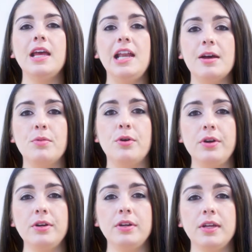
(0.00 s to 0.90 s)
El
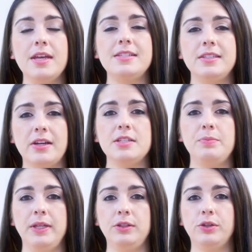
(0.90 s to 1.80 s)
amor es
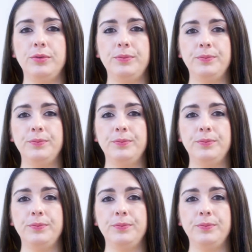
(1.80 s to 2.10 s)
respeto.